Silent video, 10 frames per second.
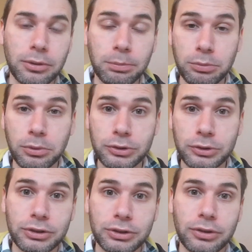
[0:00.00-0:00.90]
the
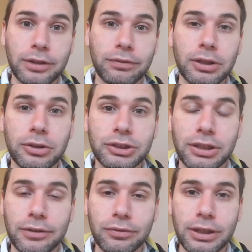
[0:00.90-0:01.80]
water is not even hot
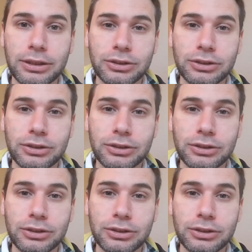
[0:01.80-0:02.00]
enough yet,